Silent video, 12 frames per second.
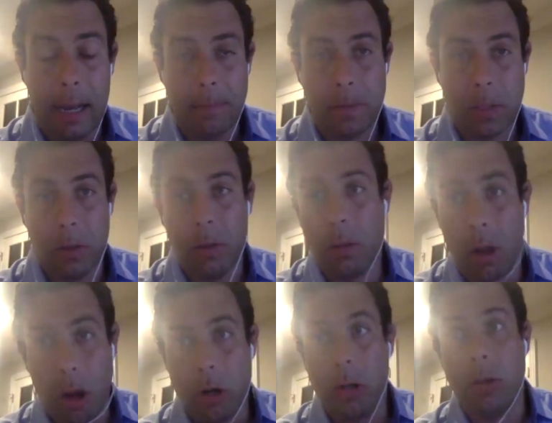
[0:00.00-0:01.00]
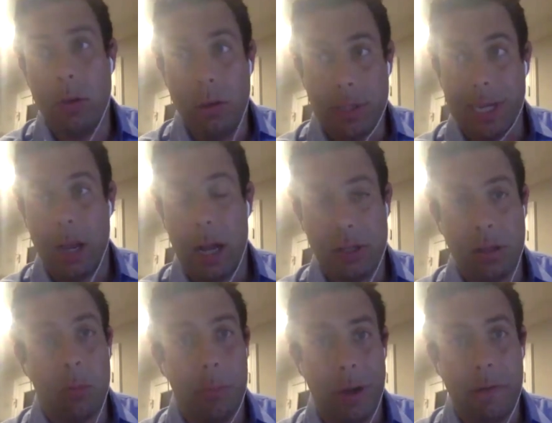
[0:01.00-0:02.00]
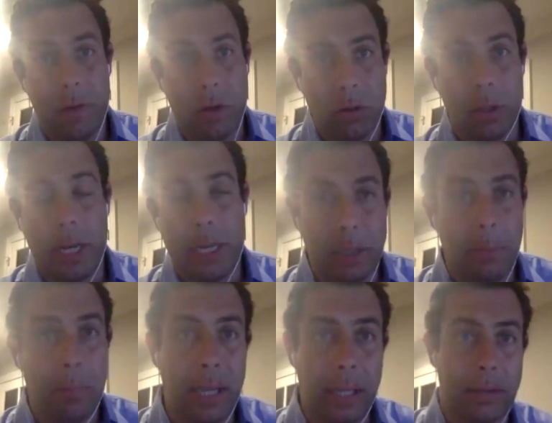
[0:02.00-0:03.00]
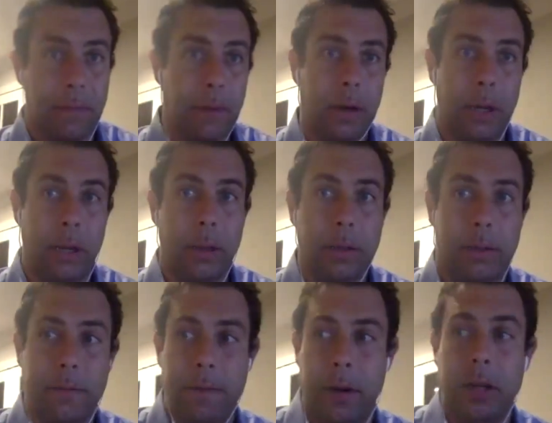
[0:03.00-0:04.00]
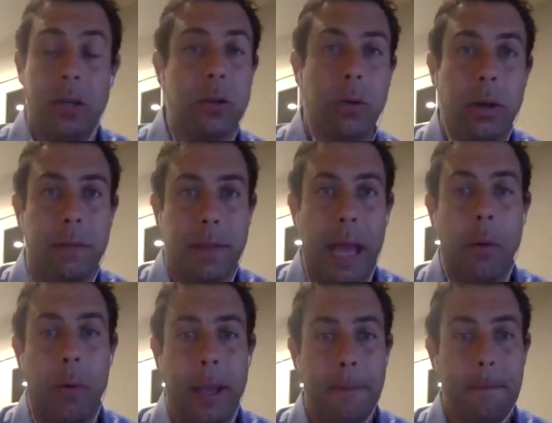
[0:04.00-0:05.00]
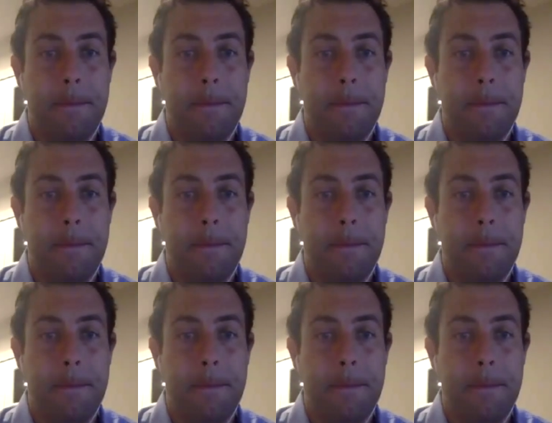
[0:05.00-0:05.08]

So the longer you use Angaza, the more beneficial it ends up being. It's very intuitive in that way.